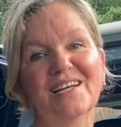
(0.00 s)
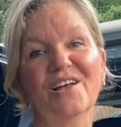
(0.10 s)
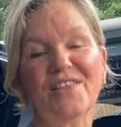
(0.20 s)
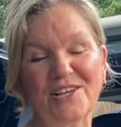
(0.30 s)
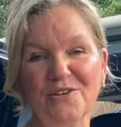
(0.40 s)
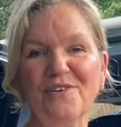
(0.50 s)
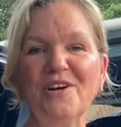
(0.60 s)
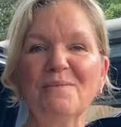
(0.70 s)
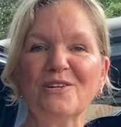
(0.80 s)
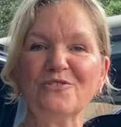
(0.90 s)
Thank you very
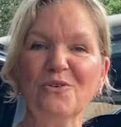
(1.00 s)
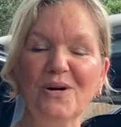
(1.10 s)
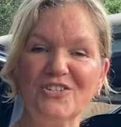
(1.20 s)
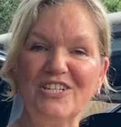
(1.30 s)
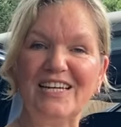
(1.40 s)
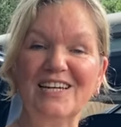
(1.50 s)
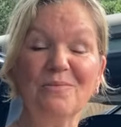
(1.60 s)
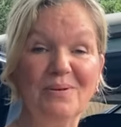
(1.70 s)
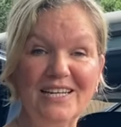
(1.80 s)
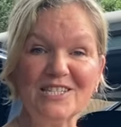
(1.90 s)
much for watching.
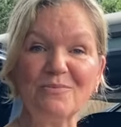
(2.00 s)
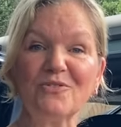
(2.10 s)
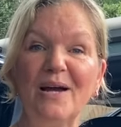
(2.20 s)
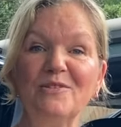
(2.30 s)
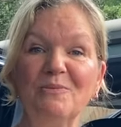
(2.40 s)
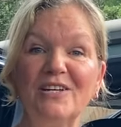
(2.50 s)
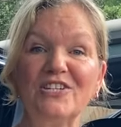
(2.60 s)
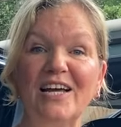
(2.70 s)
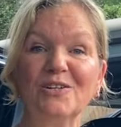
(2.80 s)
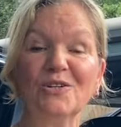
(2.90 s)
Please subscribe to my
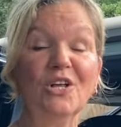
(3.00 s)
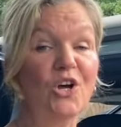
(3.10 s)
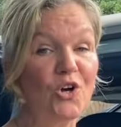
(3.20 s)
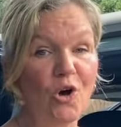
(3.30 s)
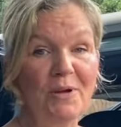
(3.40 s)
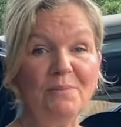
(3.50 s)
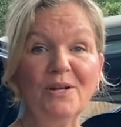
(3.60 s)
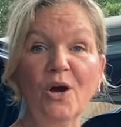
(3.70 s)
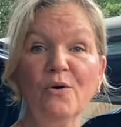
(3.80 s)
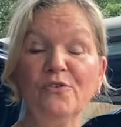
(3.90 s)
channel, comment below
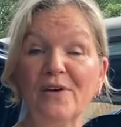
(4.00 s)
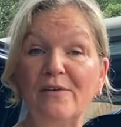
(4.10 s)
if you have